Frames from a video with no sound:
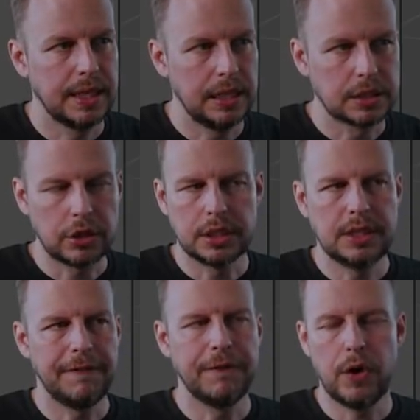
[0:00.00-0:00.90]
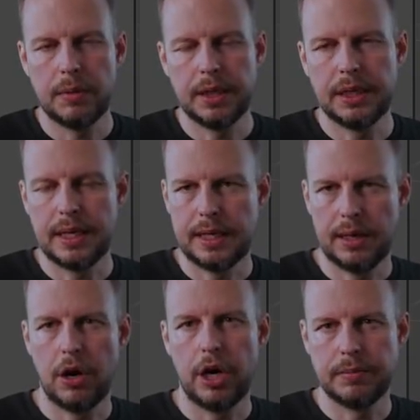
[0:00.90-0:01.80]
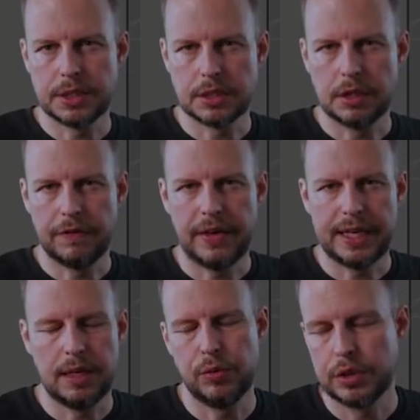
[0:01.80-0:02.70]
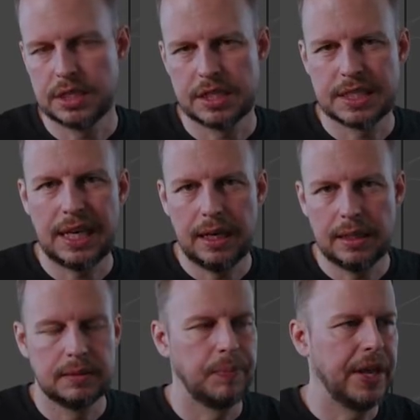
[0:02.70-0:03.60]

it'll start deforming the arms and stuff like it was skin.